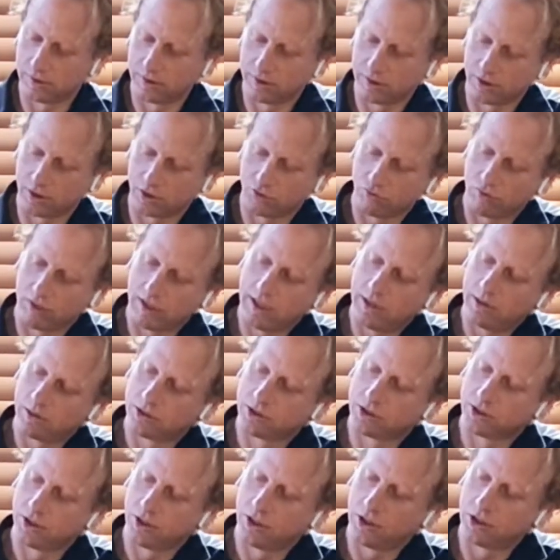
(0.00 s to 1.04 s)
This rail
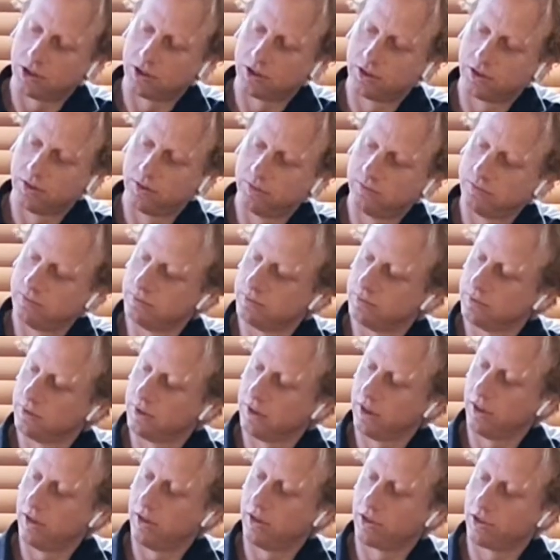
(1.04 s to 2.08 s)
slides
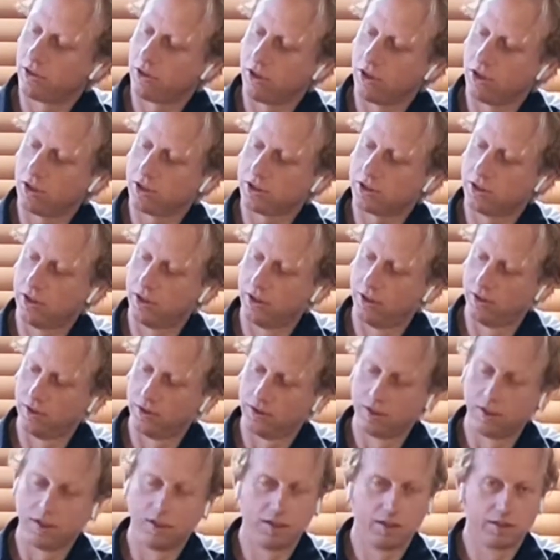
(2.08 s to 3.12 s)
across,
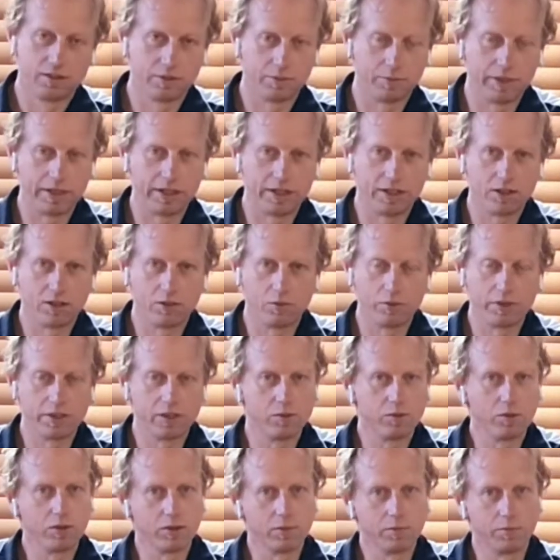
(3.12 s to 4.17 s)
depending on where
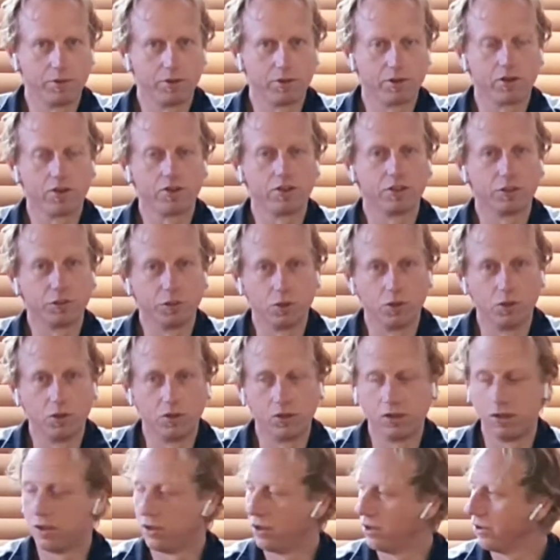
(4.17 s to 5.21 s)
you want to put it on
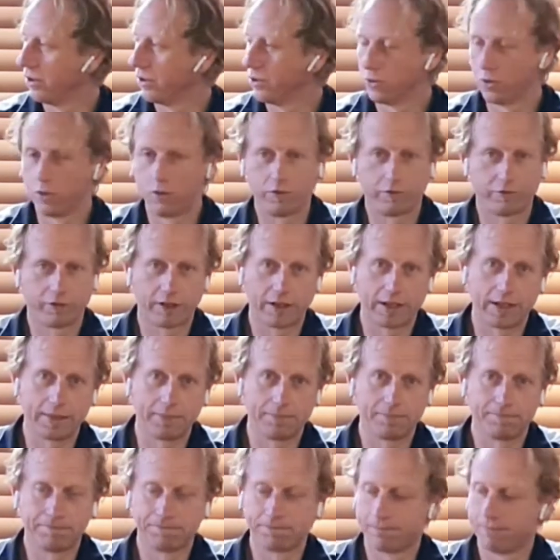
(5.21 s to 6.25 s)
the door
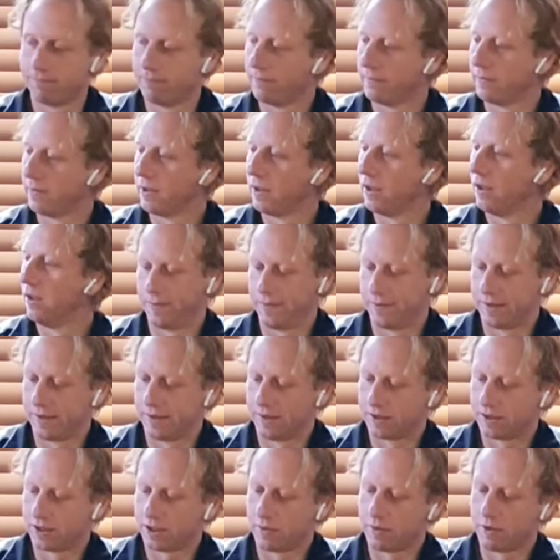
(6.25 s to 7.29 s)
frame. There's
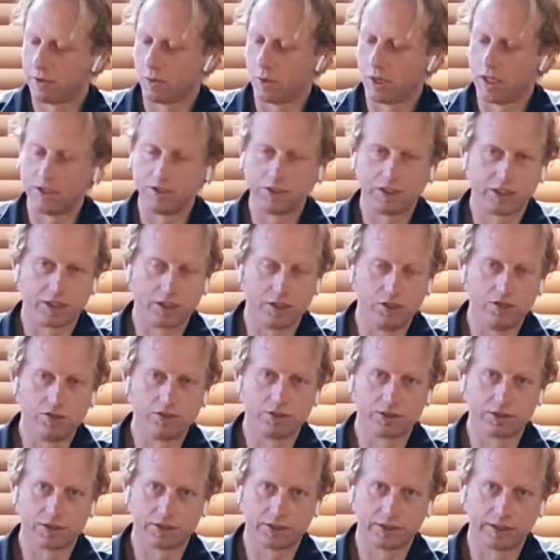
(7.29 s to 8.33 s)
so many ways you can use
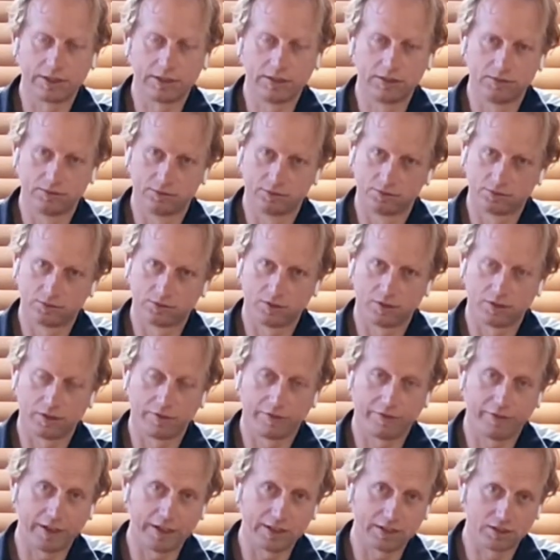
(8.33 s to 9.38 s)
this thing. On the
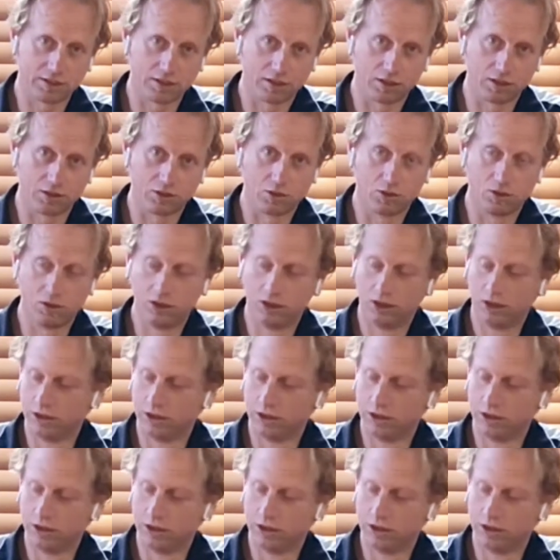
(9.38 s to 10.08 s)
face of the door.